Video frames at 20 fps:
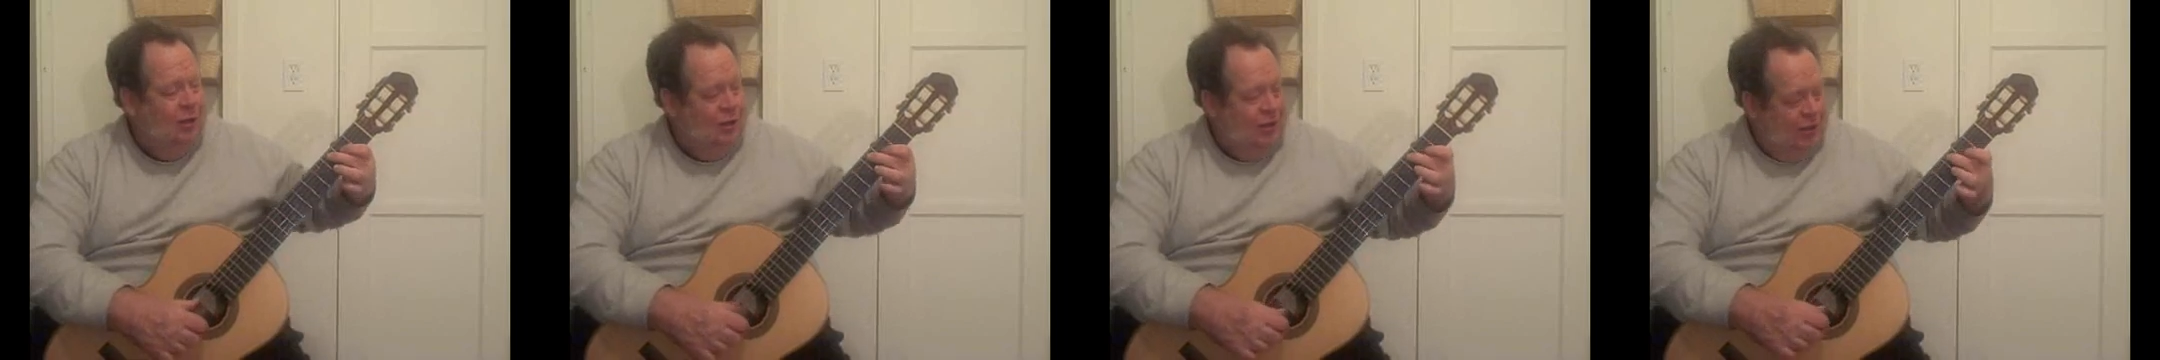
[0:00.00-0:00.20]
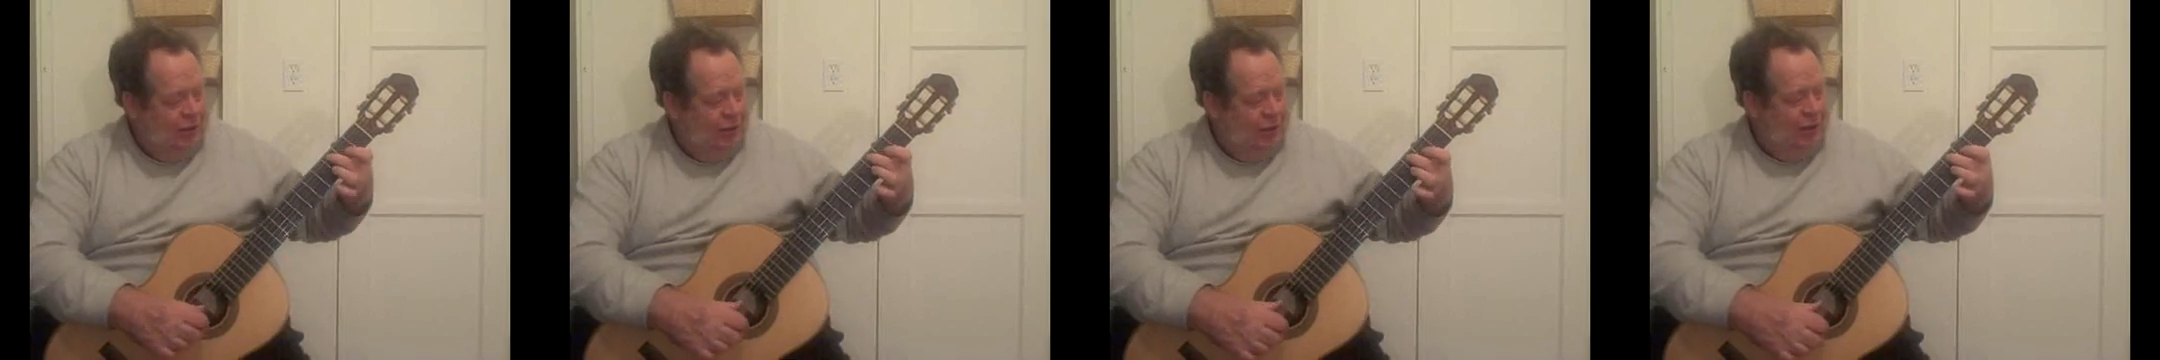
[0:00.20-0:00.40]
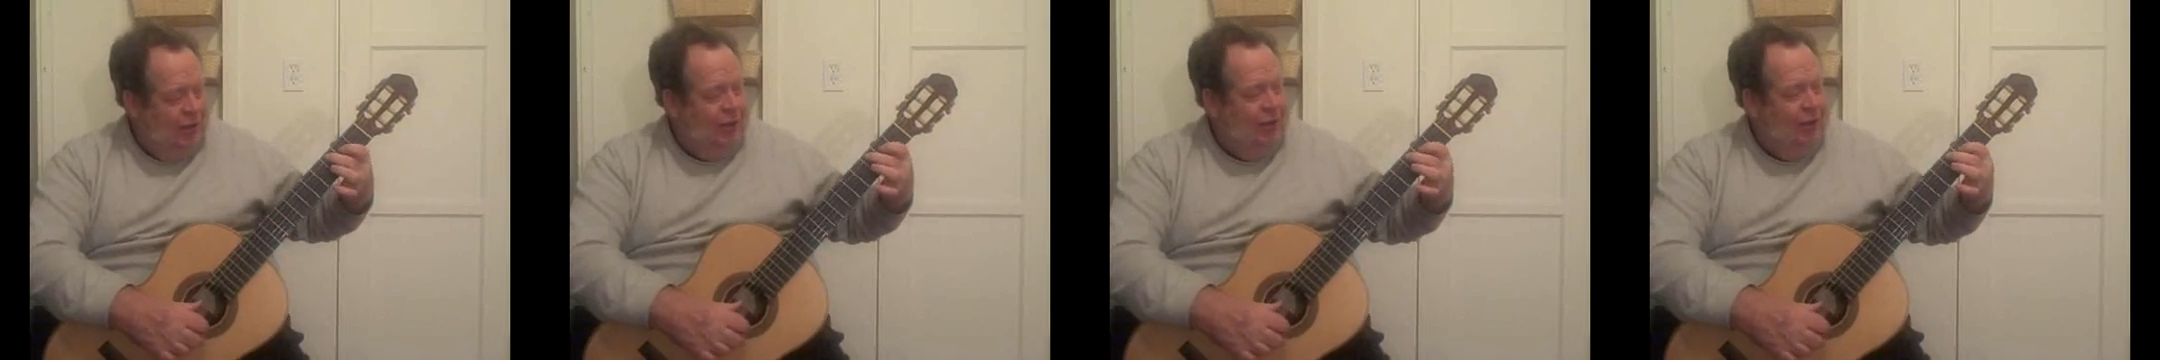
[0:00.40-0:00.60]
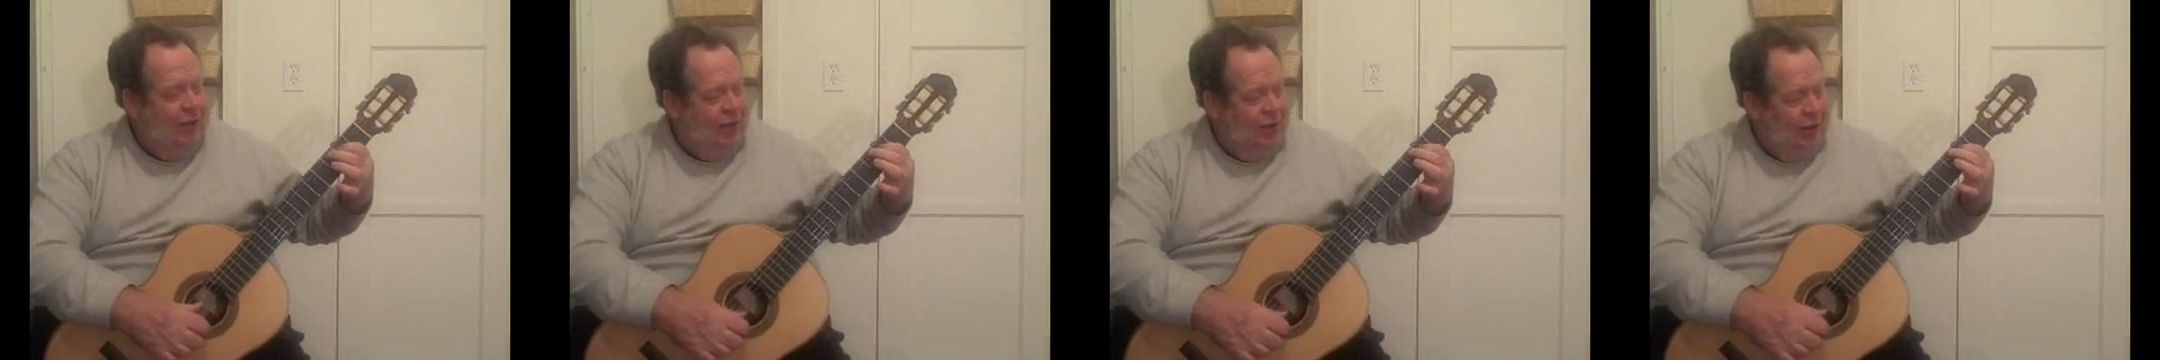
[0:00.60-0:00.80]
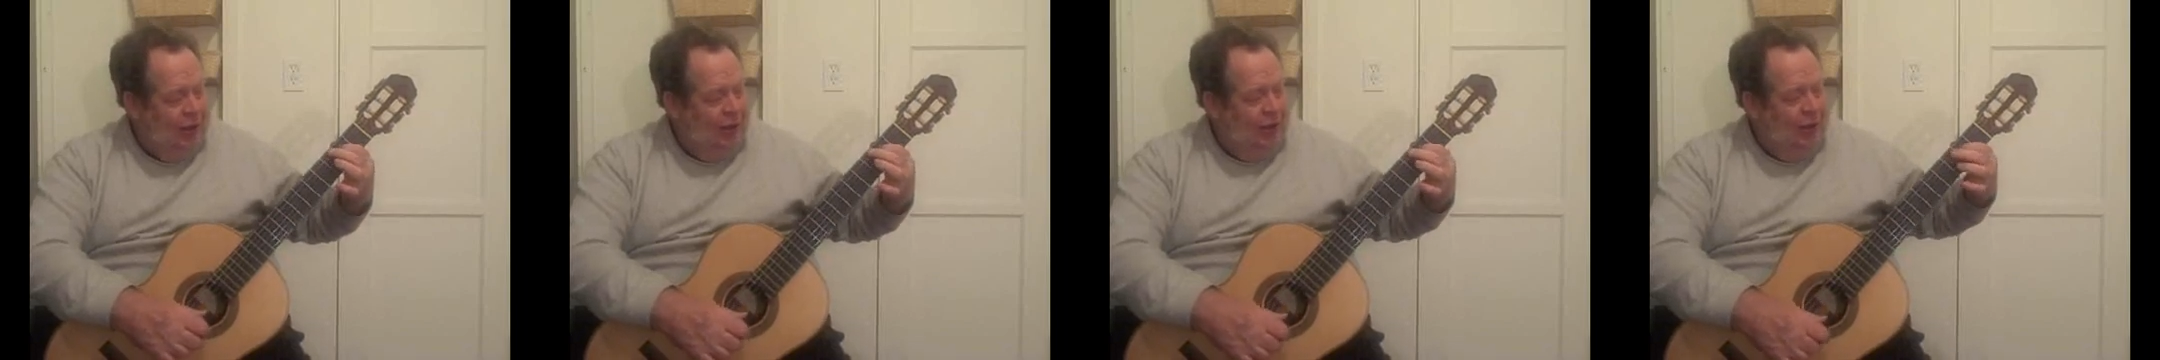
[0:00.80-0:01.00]

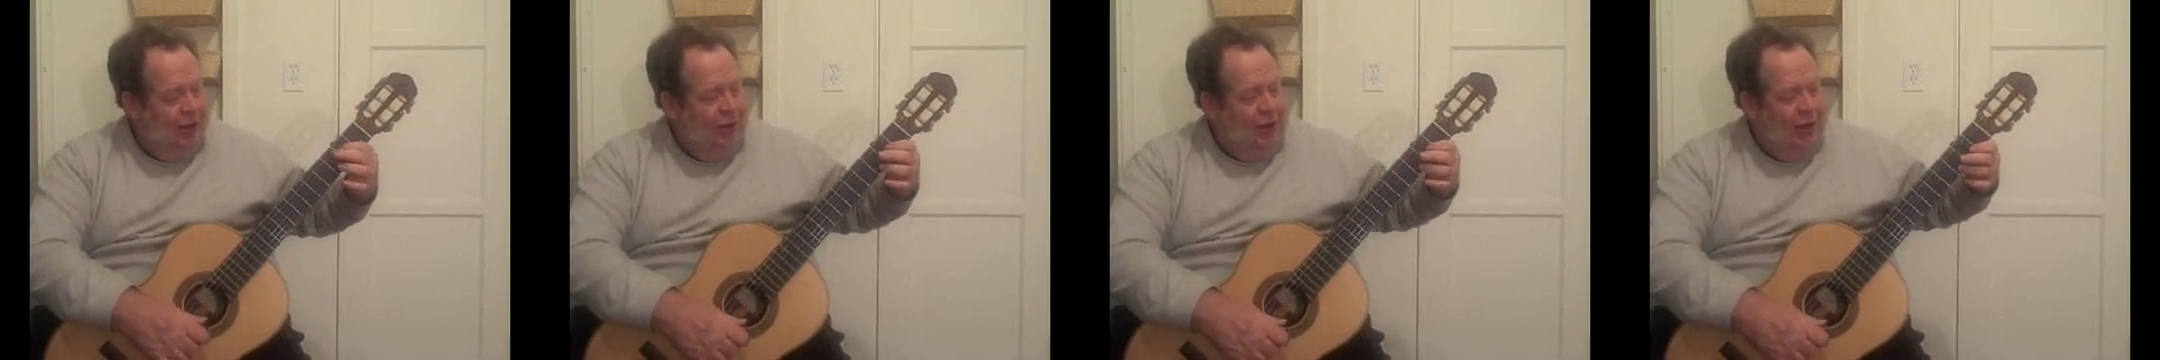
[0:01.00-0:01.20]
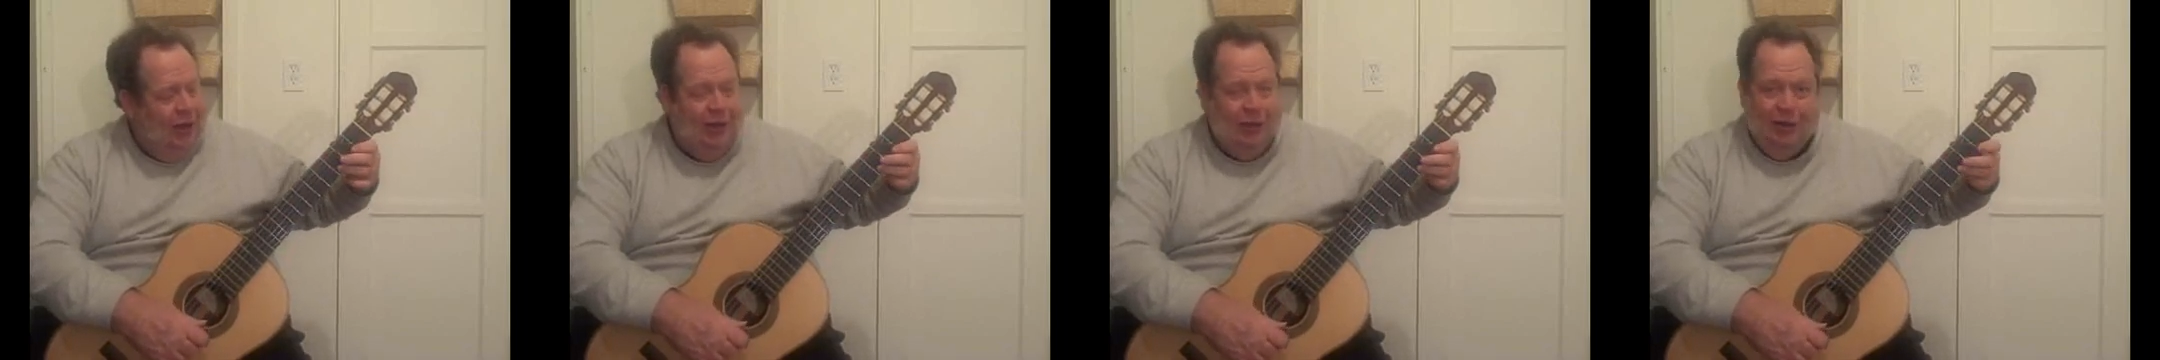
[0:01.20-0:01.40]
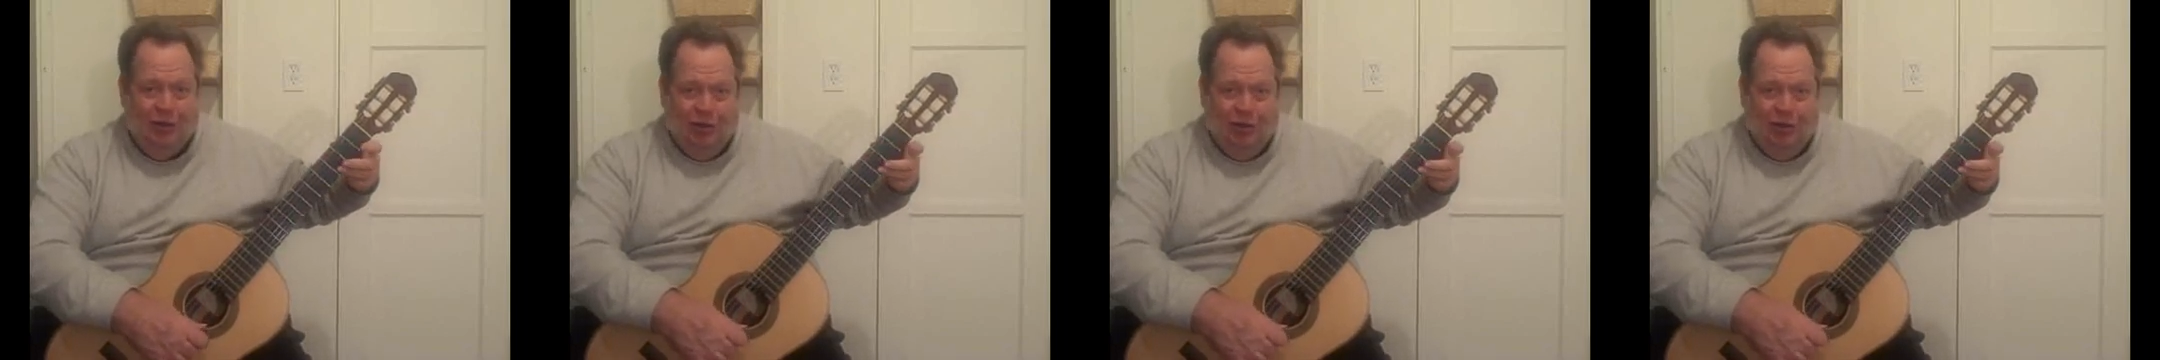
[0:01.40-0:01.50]
and